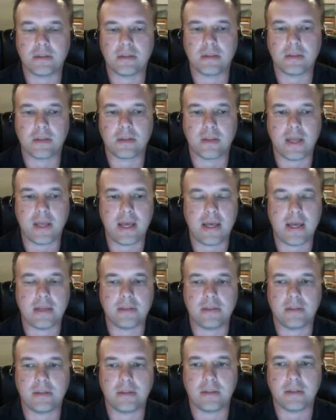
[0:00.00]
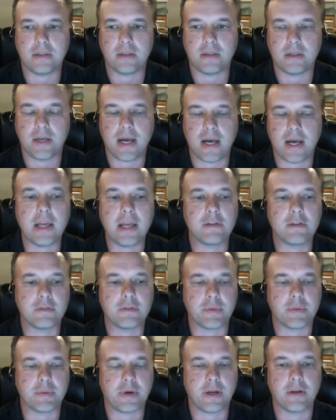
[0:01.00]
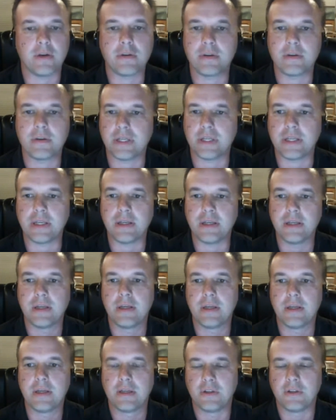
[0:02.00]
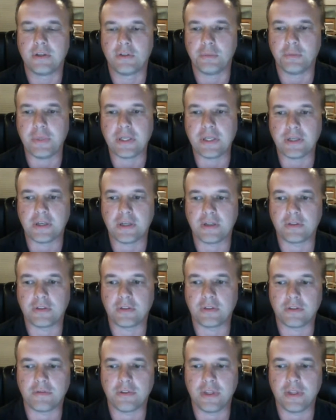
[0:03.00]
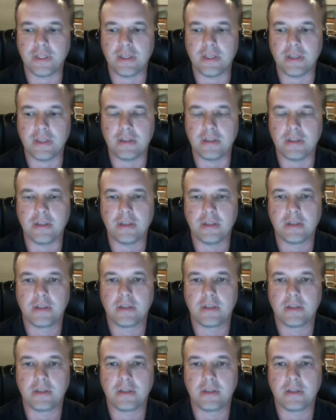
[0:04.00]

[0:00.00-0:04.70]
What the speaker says: that high of a priority is because of the